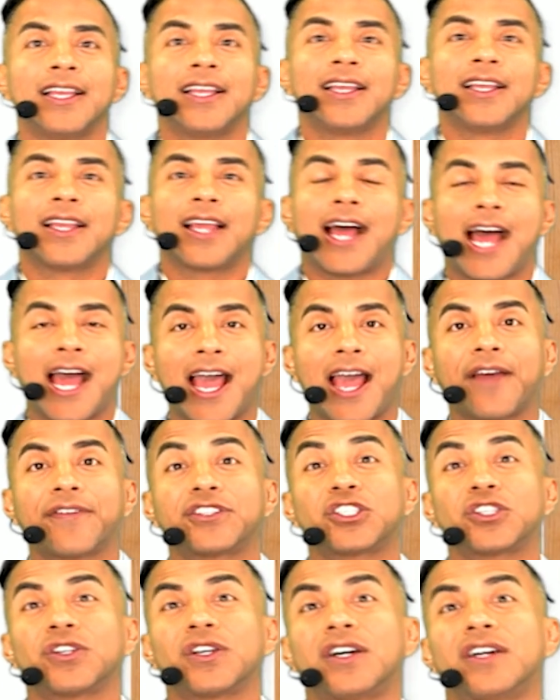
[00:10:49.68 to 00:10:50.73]
I have
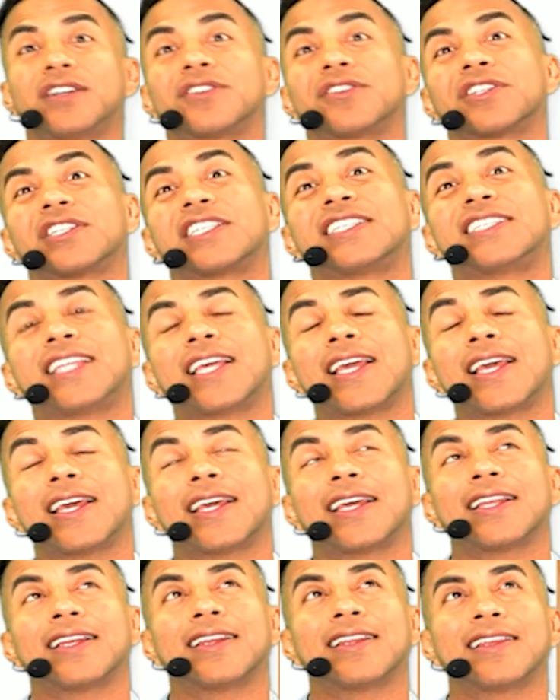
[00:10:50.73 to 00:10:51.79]
to
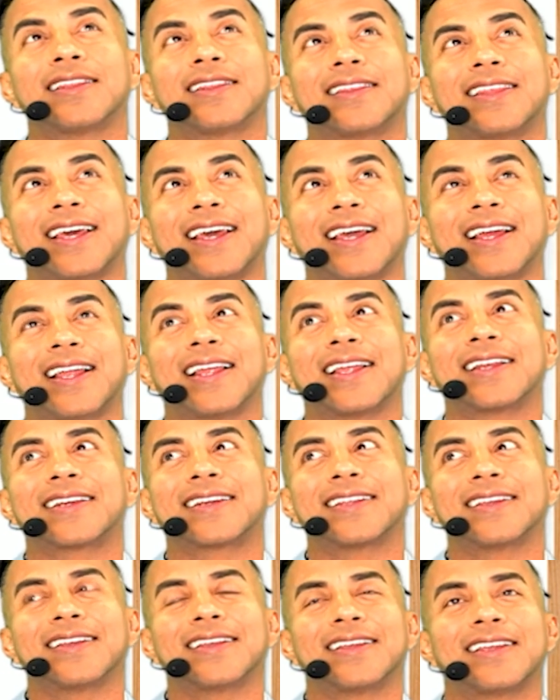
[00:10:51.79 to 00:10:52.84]
understand that
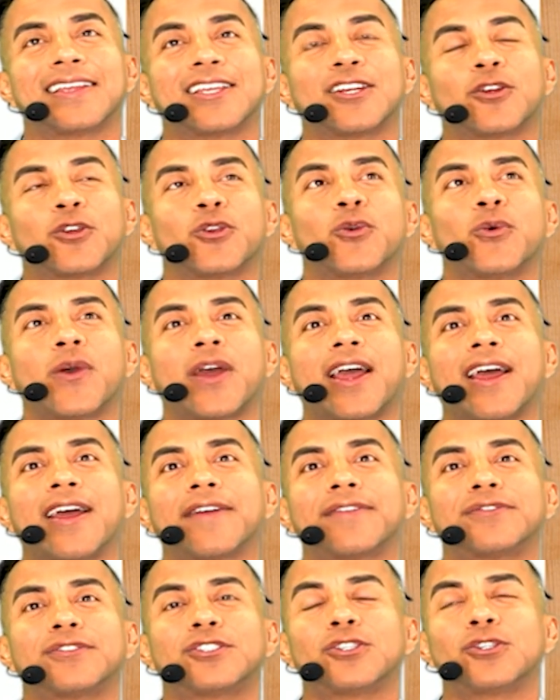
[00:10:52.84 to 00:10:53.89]
you
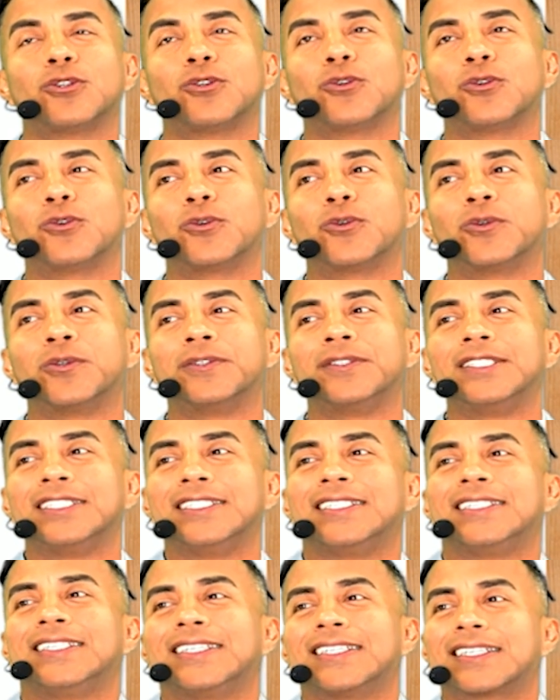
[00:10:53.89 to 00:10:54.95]
have to
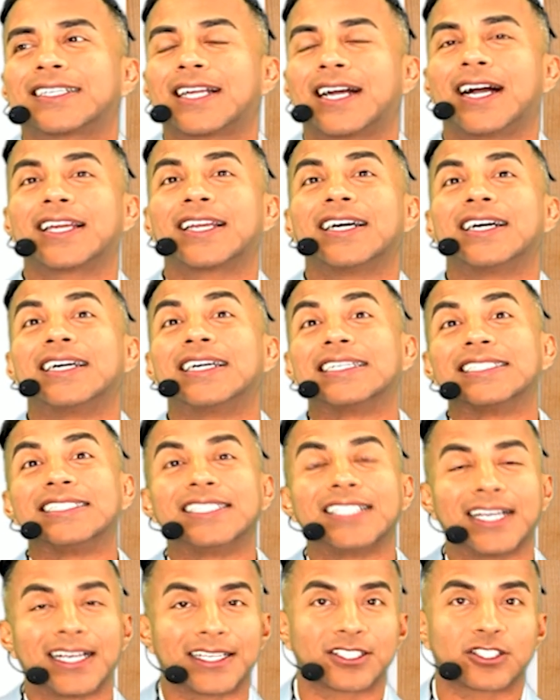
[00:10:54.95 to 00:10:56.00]
kind of
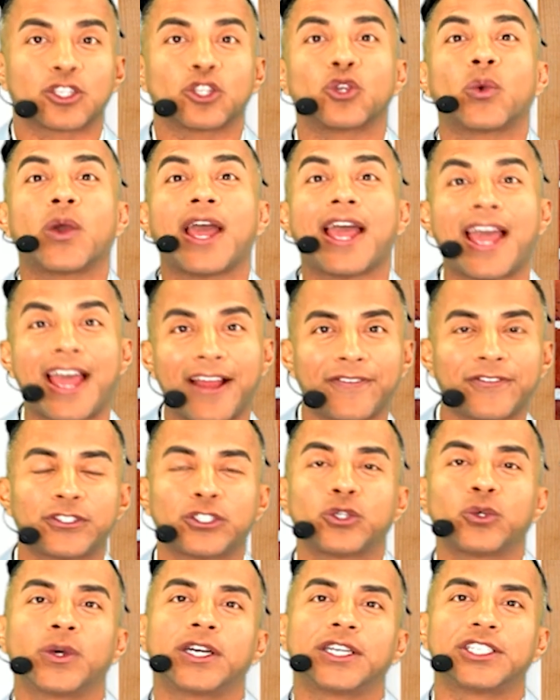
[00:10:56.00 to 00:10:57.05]
adjust. You have
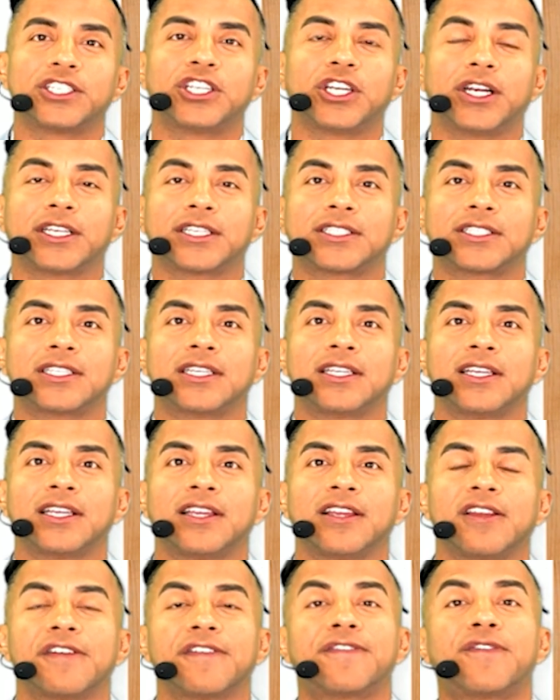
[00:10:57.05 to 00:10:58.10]
to adjust
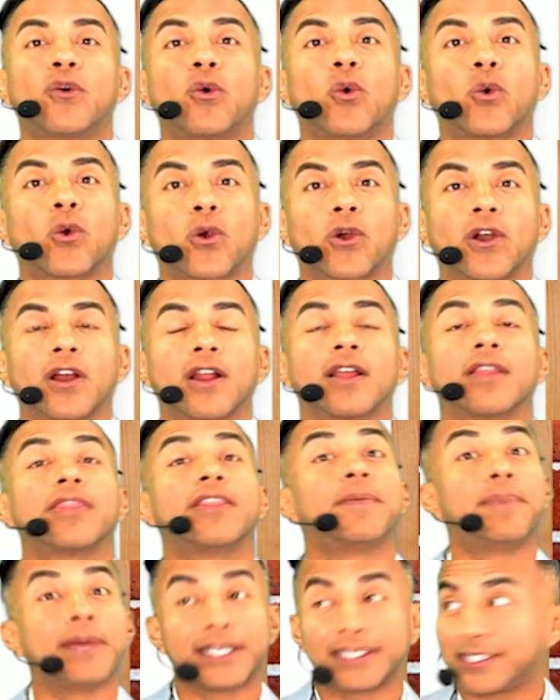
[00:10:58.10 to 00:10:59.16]
for the
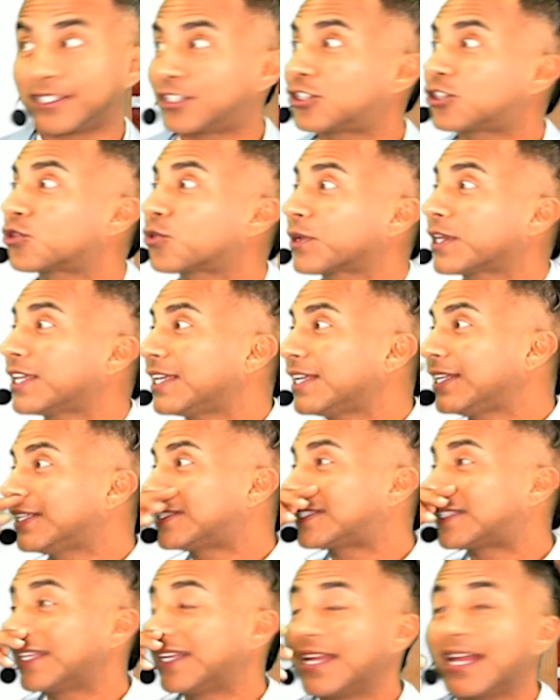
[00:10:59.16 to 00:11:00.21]
busy
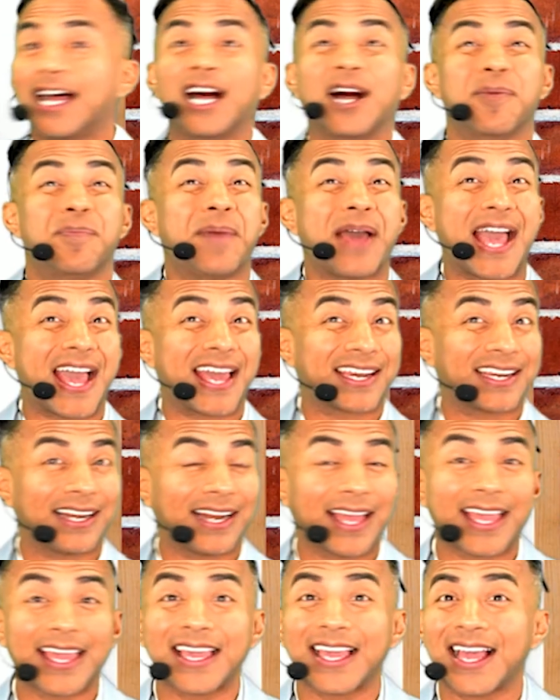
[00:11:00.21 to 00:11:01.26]
streets, a bad
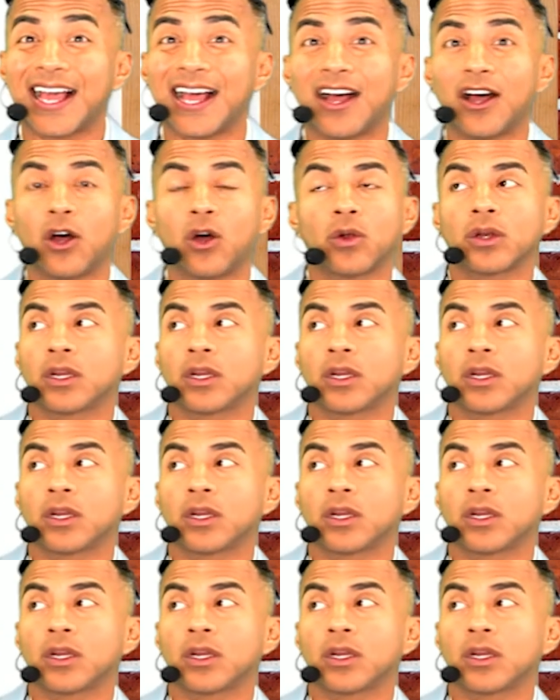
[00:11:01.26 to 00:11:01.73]
layout,